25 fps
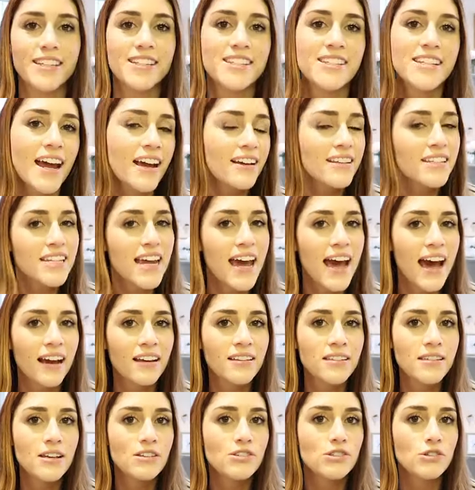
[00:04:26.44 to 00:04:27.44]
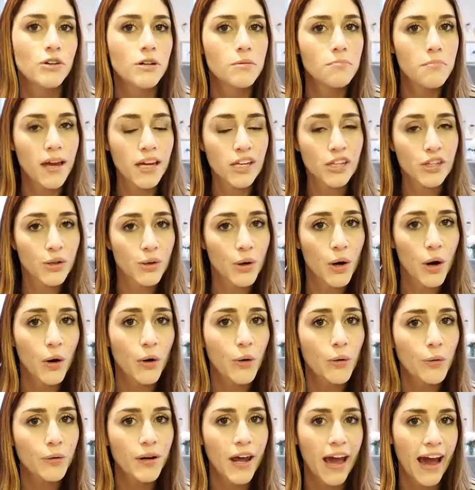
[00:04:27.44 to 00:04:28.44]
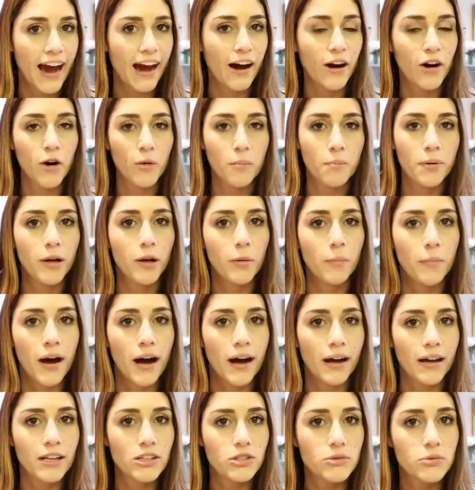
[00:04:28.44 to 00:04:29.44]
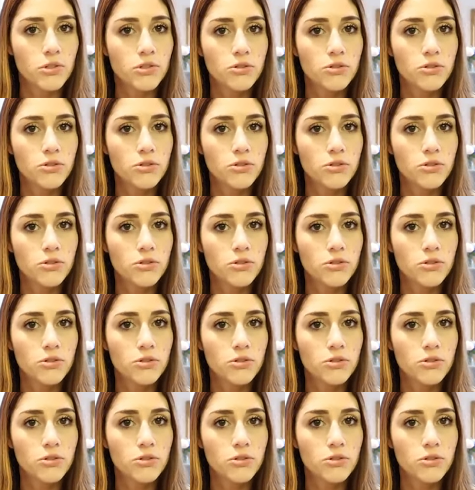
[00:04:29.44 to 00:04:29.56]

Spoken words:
This next hack says you can make your own at-home pill pockets,